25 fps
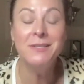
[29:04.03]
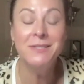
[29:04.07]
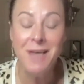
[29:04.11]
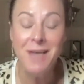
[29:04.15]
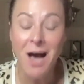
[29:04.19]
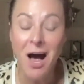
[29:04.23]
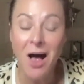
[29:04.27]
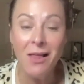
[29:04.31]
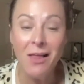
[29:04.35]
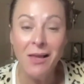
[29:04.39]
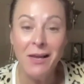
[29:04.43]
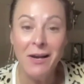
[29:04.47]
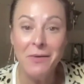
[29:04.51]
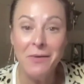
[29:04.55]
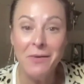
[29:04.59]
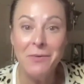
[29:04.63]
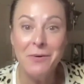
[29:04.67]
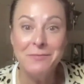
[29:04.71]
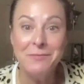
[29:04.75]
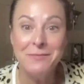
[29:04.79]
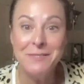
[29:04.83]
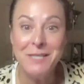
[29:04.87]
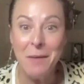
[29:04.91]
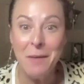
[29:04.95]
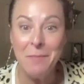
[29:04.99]
solid at
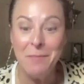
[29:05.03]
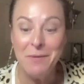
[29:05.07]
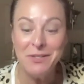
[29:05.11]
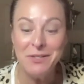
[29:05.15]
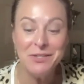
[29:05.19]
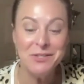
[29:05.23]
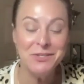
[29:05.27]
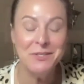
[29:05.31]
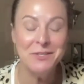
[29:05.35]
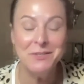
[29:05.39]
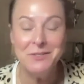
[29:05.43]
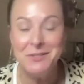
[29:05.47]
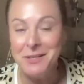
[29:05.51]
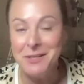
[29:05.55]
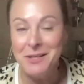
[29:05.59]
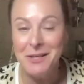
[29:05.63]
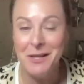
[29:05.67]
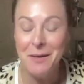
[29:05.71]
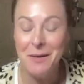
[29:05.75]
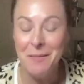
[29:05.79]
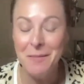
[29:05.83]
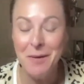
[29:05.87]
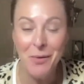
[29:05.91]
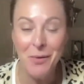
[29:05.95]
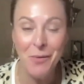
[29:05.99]
room temperature, so it's a
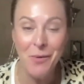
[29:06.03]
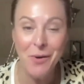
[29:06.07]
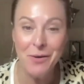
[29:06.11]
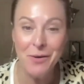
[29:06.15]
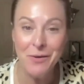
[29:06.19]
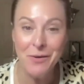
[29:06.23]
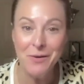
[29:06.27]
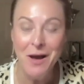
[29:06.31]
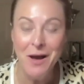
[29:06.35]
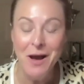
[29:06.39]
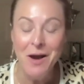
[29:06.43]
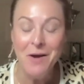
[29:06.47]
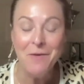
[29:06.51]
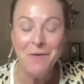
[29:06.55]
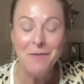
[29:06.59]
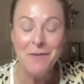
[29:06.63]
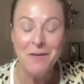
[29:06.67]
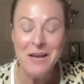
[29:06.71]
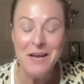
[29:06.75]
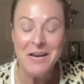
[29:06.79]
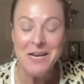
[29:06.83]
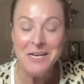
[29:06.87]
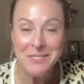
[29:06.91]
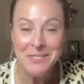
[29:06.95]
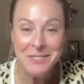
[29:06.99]
little bit
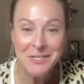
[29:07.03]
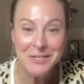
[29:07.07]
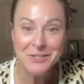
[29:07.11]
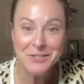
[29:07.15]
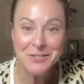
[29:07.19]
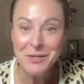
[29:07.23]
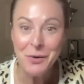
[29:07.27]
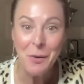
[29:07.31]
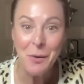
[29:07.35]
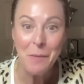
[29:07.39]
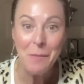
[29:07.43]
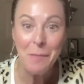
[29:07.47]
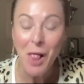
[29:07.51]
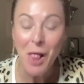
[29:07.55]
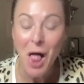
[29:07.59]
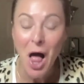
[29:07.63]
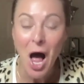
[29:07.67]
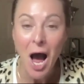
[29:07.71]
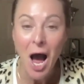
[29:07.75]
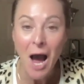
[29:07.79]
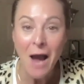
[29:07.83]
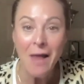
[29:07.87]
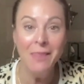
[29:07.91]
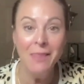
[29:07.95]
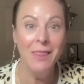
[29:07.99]
easier to
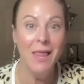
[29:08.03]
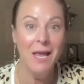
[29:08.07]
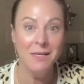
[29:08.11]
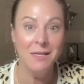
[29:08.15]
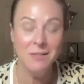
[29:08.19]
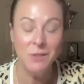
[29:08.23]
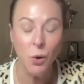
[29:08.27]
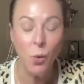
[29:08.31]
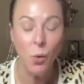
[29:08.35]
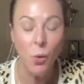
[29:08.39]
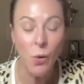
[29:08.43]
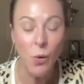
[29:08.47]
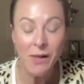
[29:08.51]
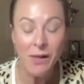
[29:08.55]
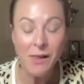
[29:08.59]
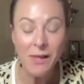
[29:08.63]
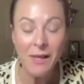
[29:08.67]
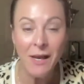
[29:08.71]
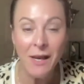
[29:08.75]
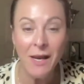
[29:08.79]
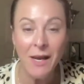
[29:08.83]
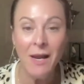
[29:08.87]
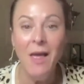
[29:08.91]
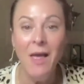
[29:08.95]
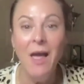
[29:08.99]
apply, less
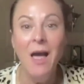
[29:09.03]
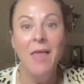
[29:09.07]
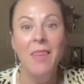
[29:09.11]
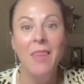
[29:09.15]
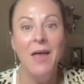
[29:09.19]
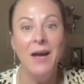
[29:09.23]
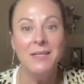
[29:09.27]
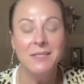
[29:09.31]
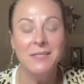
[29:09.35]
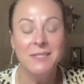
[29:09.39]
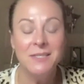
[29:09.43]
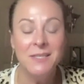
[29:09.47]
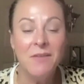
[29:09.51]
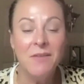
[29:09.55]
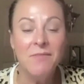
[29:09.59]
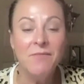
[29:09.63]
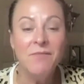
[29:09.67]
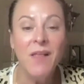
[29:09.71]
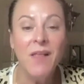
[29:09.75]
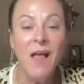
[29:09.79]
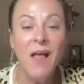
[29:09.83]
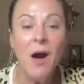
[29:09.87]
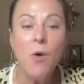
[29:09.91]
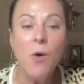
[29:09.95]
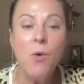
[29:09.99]
oily. That
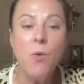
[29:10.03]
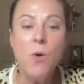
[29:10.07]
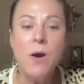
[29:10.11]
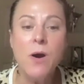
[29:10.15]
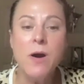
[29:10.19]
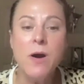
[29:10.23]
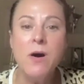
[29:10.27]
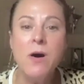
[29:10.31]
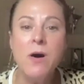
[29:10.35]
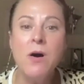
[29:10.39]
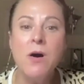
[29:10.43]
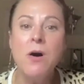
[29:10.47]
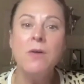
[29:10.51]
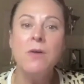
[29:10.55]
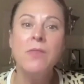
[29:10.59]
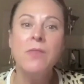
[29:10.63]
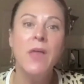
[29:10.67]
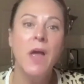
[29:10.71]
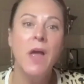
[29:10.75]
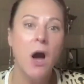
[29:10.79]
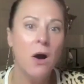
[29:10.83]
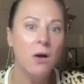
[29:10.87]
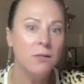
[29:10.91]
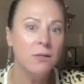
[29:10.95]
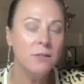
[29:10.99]
sunflower oil,
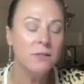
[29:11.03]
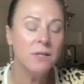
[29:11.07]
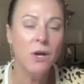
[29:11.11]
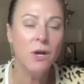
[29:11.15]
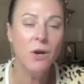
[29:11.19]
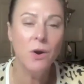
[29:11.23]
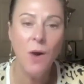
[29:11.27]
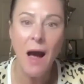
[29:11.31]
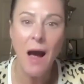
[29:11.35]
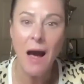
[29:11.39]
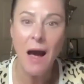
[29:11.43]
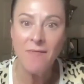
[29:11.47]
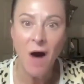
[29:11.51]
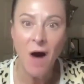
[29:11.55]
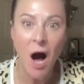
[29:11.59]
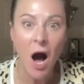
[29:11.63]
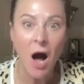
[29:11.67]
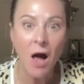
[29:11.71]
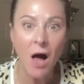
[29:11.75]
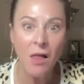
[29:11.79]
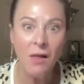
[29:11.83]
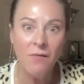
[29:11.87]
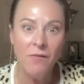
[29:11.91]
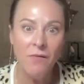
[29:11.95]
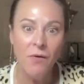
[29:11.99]
they also have
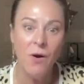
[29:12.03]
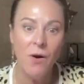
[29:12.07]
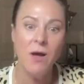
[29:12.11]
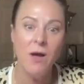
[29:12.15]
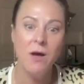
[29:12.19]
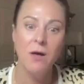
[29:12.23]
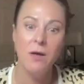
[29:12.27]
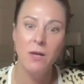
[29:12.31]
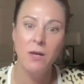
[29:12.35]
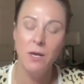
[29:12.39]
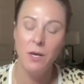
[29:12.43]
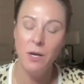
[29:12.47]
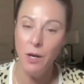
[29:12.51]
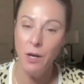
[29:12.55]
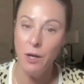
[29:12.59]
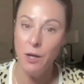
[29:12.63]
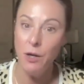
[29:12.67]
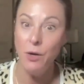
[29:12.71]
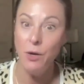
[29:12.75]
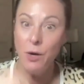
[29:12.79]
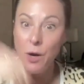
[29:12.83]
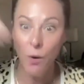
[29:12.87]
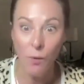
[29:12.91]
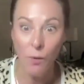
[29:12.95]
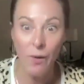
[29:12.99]
olive oil. You
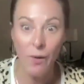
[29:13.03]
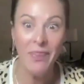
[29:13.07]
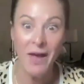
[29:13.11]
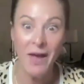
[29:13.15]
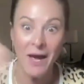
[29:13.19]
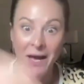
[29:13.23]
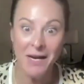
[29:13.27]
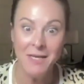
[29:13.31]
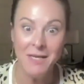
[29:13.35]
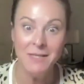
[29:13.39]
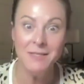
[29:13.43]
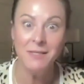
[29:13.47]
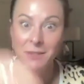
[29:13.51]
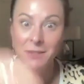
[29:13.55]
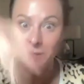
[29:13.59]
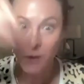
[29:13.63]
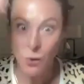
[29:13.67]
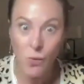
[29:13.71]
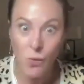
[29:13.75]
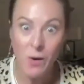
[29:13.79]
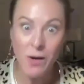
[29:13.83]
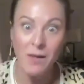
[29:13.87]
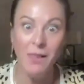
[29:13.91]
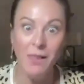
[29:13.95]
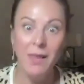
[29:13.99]
know what that is. It's
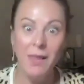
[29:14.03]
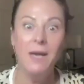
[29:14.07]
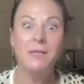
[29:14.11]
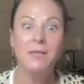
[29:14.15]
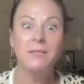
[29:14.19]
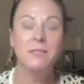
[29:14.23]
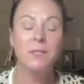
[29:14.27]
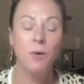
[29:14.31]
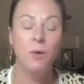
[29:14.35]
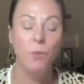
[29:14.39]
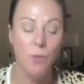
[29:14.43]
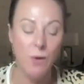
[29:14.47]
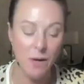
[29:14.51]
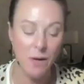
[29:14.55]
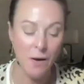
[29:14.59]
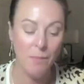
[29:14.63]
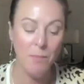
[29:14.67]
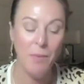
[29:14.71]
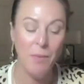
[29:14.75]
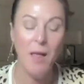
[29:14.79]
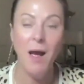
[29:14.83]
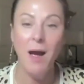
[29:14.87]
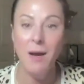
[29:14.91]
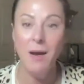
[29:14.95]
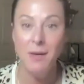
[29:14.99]
oily. So when you
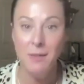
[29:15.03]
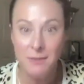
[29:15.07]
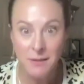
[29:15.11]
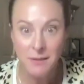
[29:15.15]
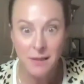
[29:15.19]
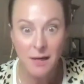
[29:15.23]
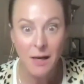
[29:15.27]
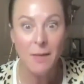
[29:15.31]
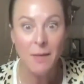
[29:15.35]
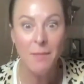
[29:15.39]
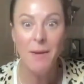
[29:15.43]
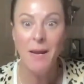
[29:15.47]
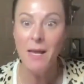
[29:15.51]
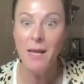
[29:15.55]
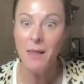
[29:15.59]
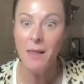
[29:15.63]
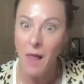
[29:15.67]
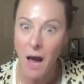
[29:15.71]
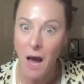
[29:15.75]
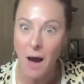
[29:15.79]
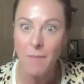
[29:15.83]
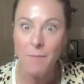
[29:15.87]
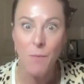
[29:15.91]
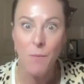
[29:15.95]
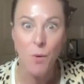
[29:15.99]
apply it, it's going to be a
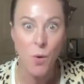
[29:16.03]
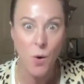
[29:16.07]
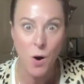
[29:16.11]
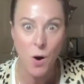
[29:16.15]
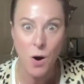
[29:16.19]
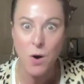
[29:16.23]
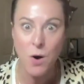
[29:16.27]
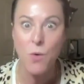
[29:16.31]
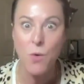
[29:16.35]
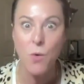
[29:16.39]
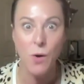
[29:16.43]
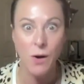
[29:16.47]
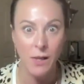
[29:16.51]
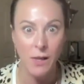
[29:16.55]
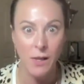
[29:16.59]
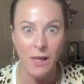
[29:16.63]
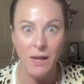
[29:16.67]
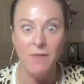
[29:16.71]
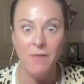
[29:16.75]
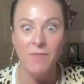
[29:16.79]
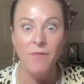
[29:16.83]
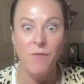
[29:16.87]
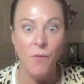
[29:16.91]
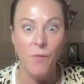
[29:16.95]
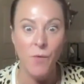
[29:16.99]
lot more oily
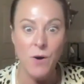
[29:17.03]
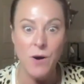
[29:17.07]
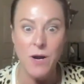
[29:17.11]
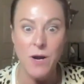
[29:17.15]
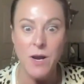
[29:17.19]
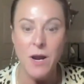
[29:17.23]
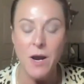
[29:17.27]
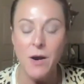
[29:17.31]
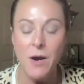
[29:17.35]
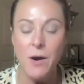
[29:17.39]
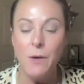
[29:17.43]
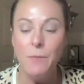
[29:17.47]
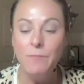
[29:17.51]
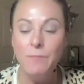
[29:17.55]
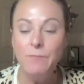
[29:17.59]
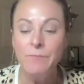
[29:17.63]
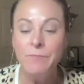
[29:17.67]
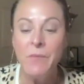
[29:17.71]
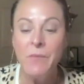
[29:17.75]
for you.